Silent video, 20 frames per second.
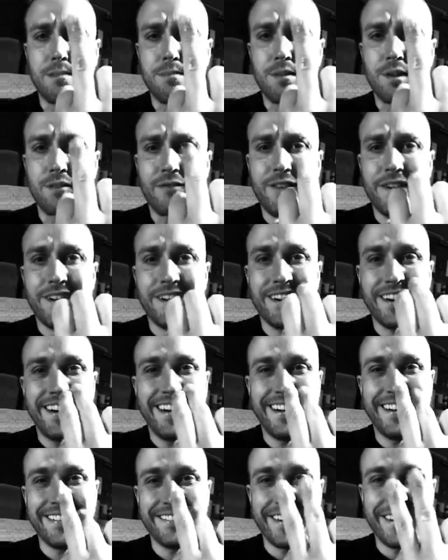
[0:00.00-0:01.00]
middle finger
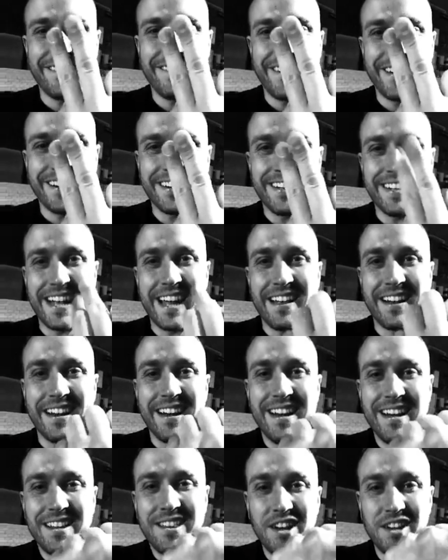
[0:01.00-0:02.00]
and the ring finger together,
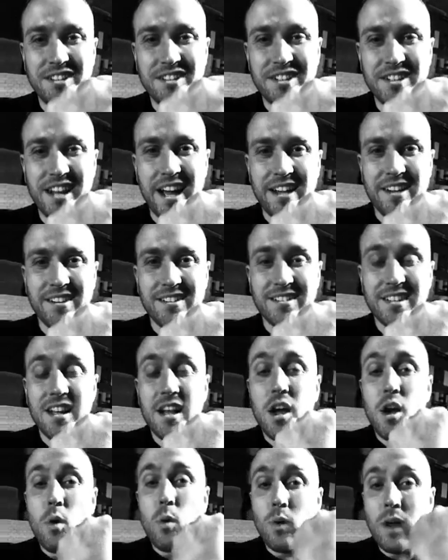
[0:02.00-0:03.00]
those 2 knuckles.
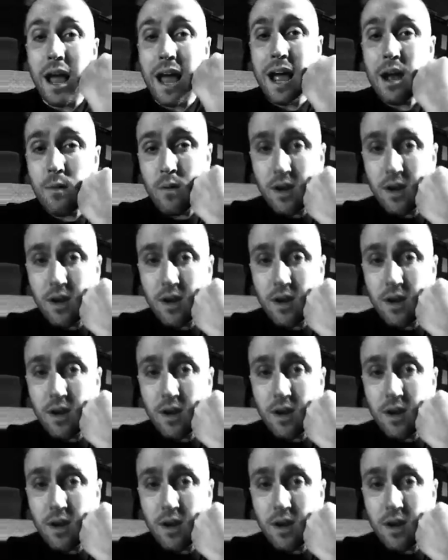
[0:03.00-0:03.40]
What I